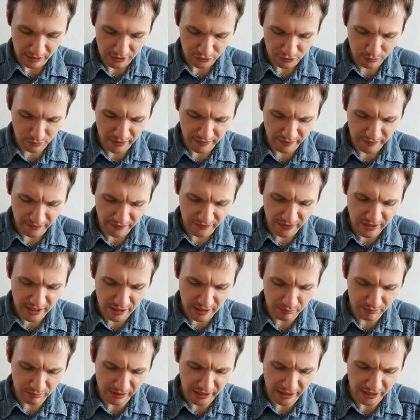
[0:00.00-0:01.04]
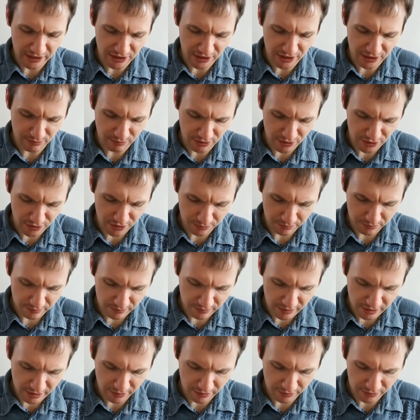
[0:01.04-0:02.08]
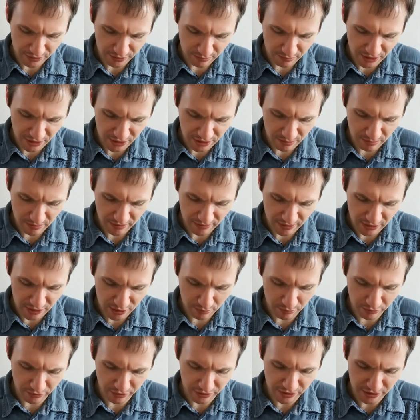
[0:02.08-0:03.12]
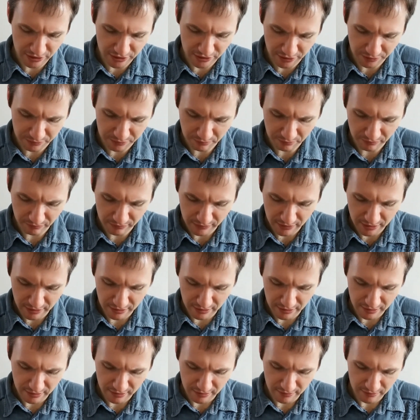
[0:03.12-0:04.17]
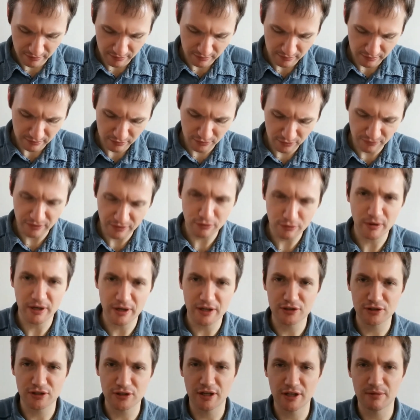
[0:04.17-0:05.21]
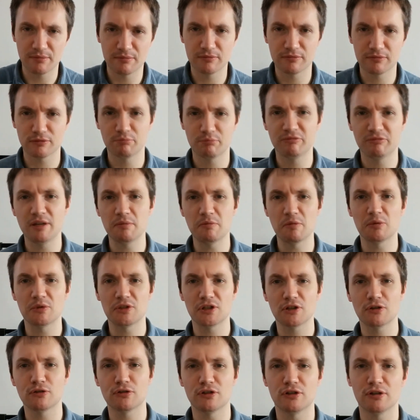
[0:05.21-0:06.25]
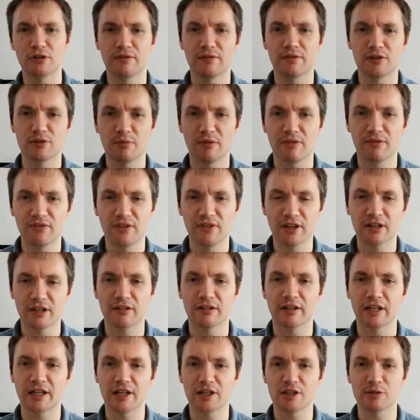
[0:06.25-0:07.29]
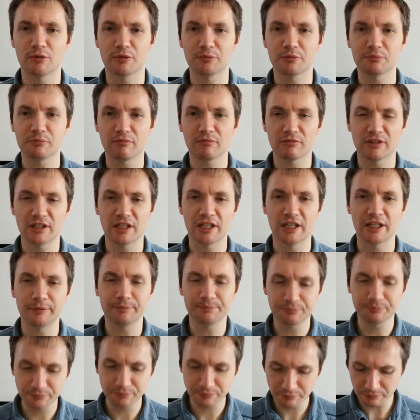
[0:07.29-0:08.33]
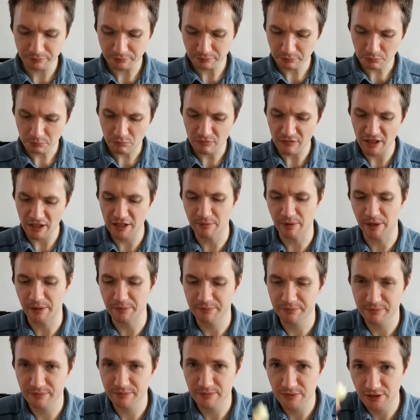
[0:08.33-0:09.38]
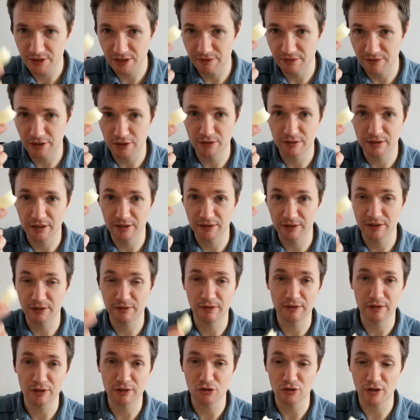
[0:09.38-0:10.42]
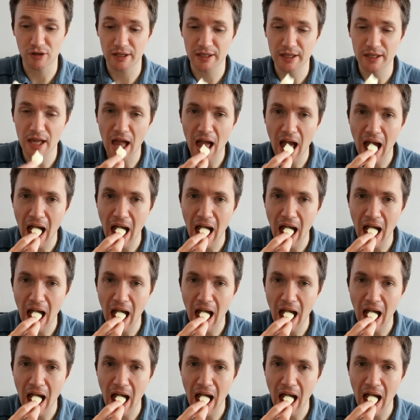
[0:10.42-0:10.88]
It's quite thin in places, which, you know, so it makes it a bit disappointing to. Doesn't feel quite as premium as it could do if it was a bit thicker, I guess, but, you know. Anyway, let's give it a try.